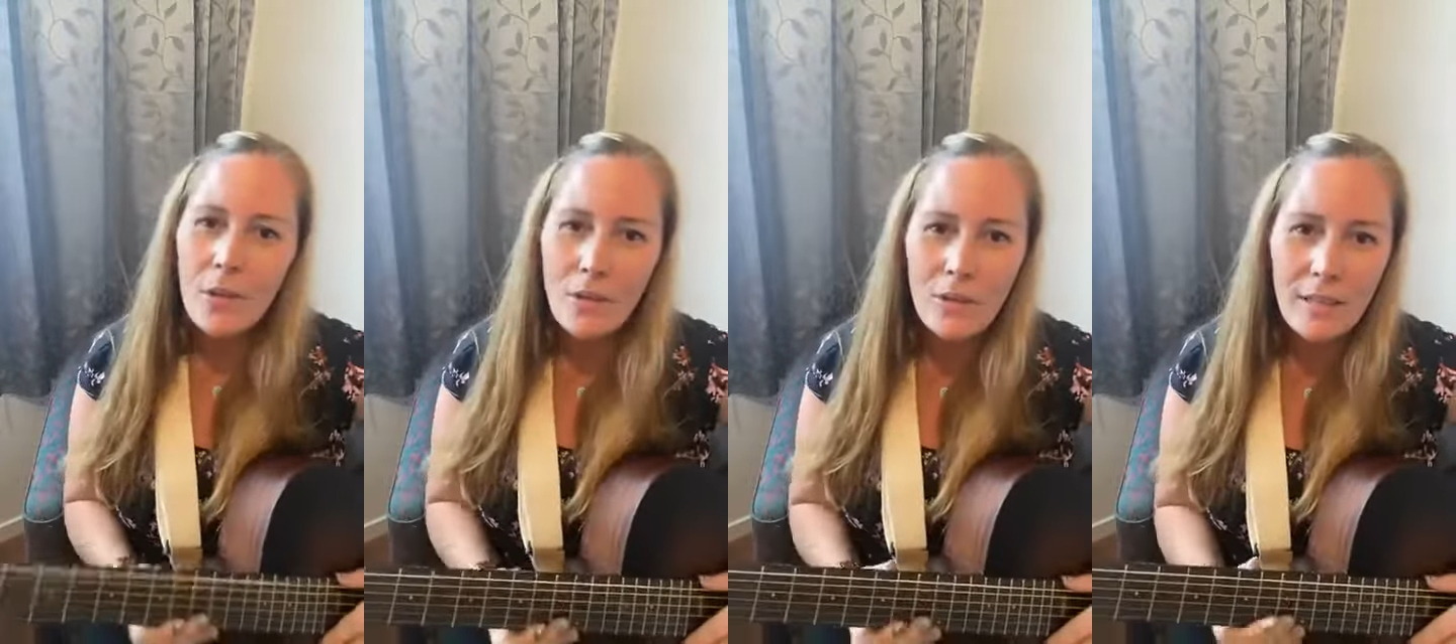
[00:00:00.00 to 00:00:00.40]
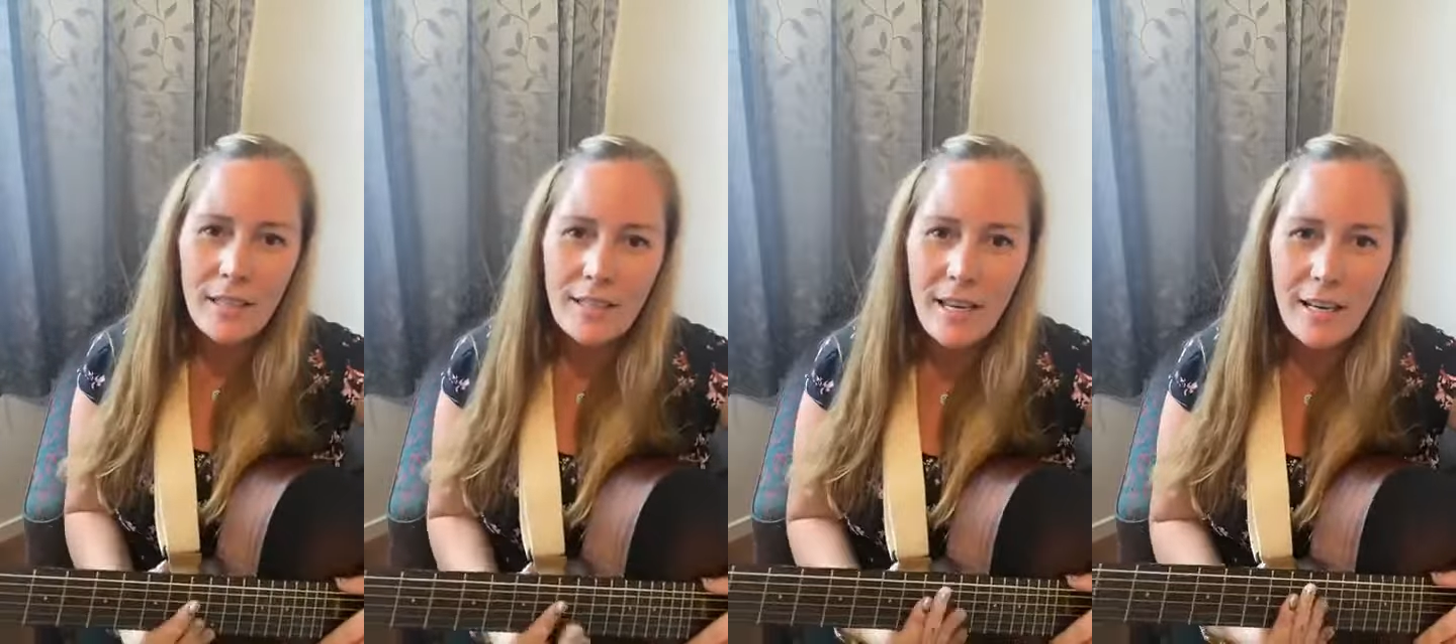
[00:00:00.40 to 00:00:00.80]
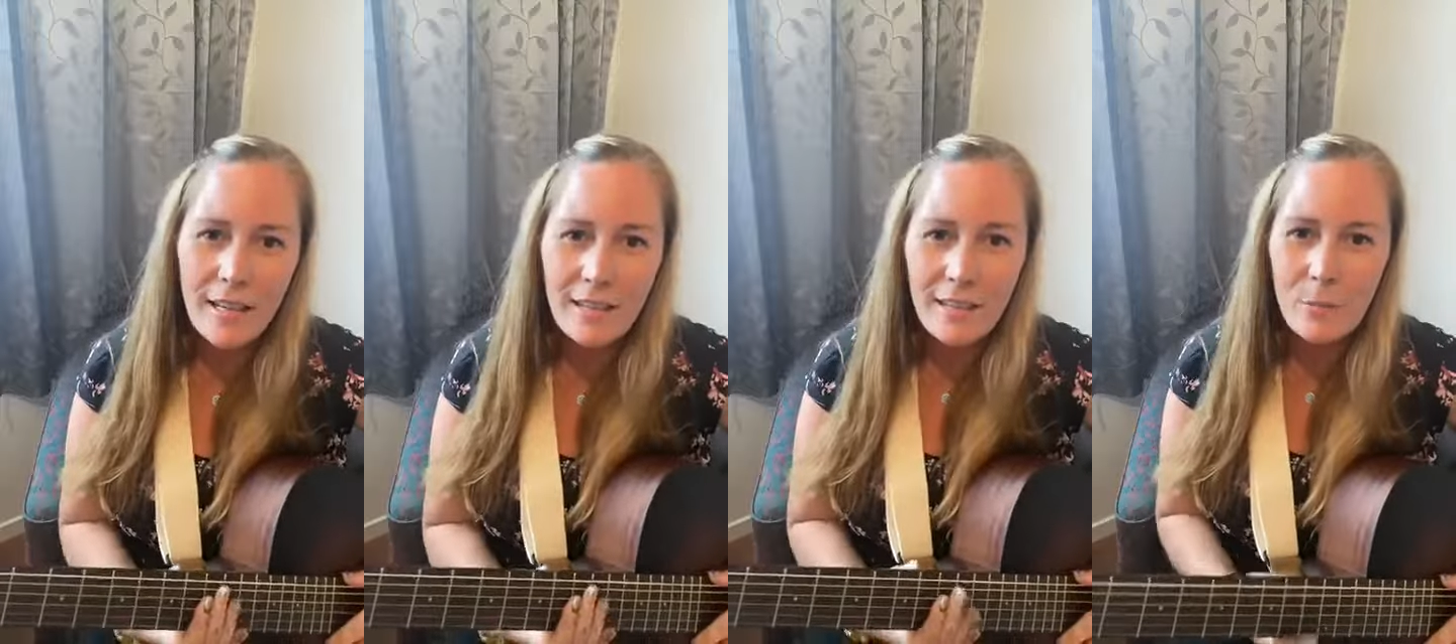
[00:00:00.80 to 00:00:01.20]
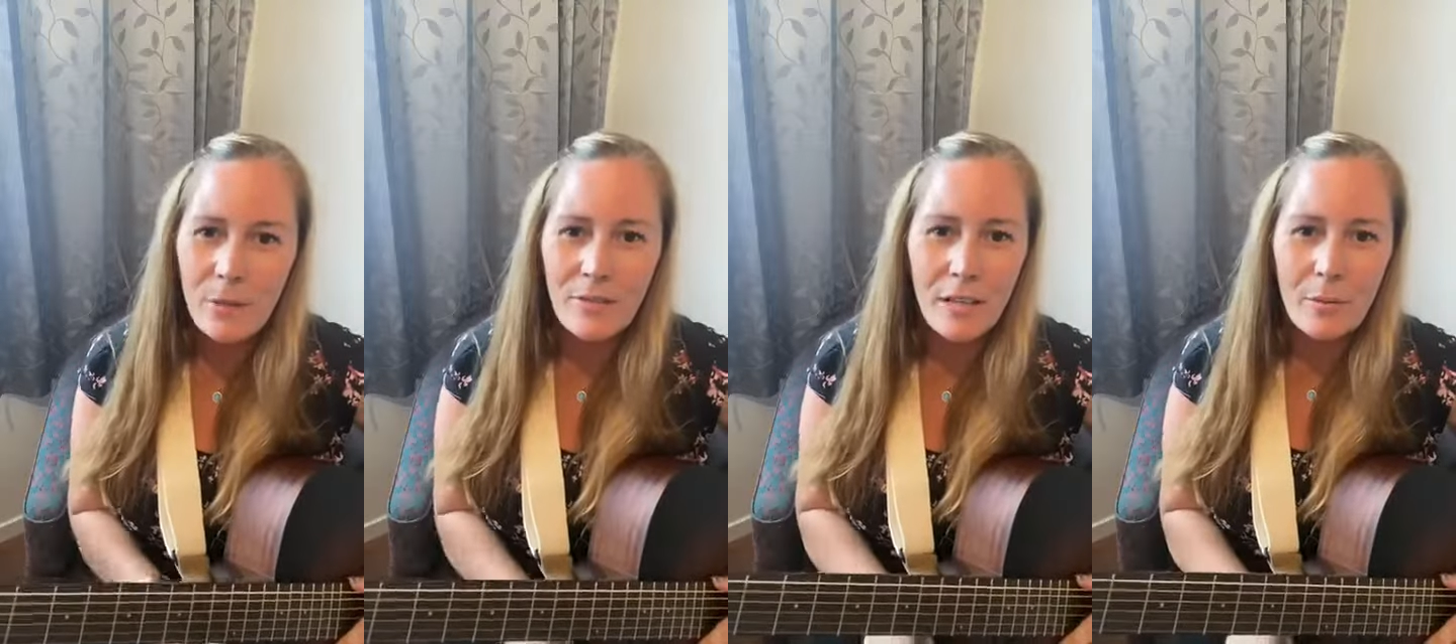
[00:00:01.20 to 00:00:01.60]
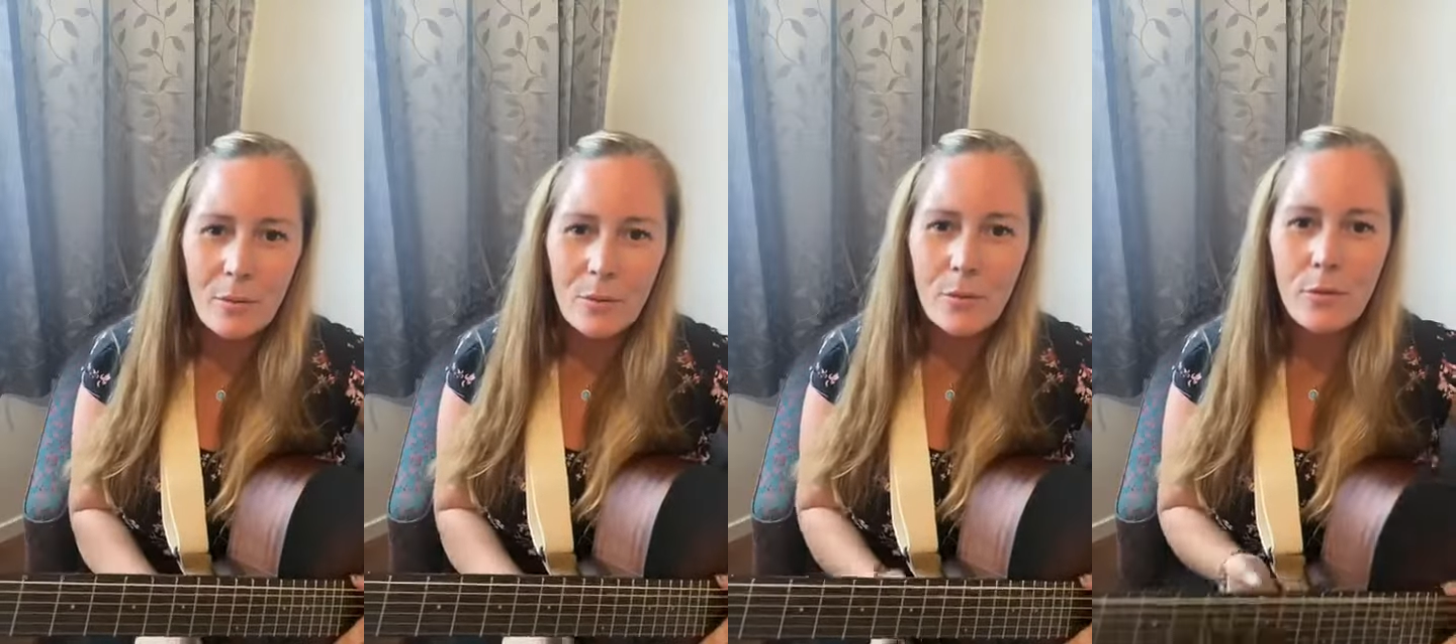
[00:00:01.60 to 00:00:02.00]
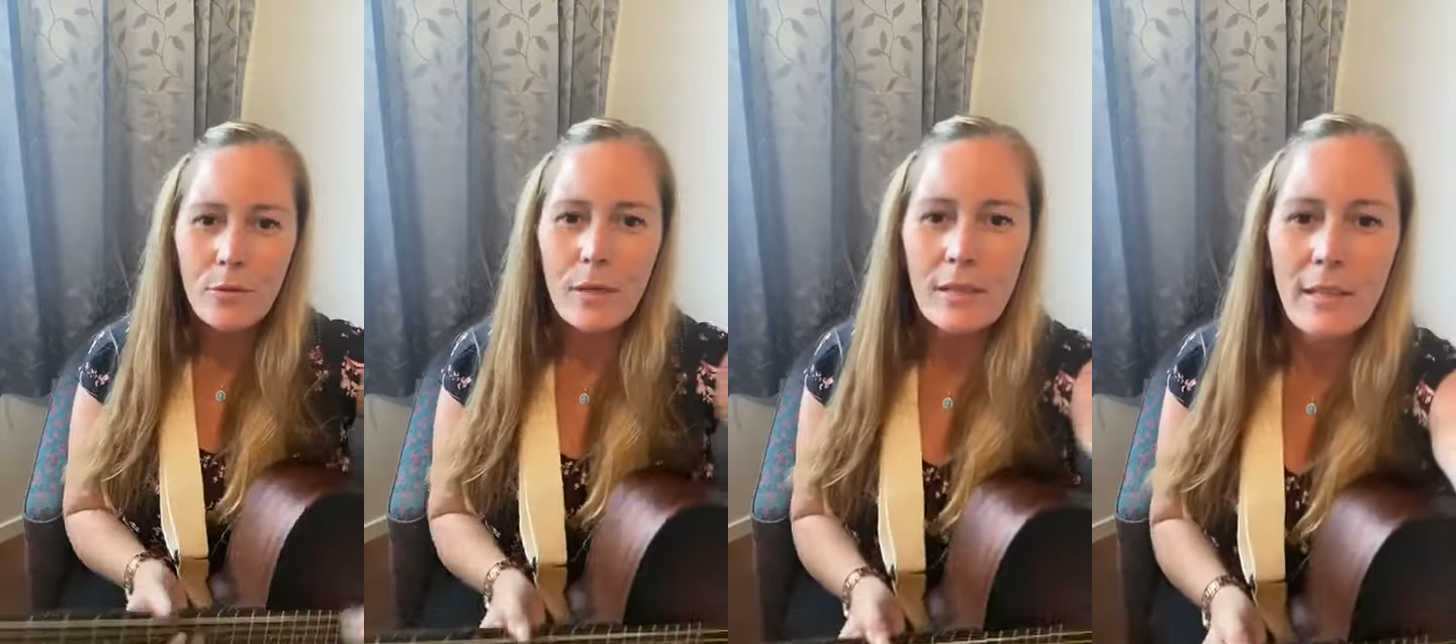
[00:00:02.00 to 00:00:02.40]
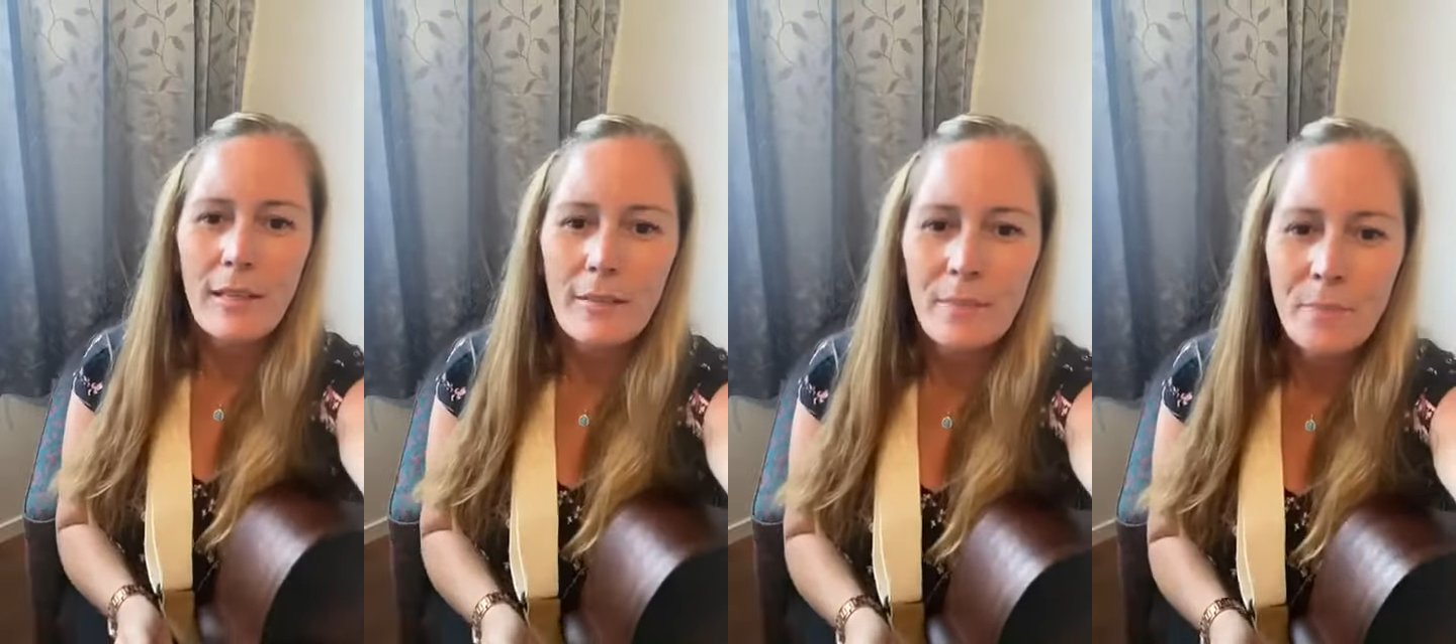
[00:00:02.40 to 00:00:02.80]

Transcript: learn the guitar, they'll be available all throughout the year,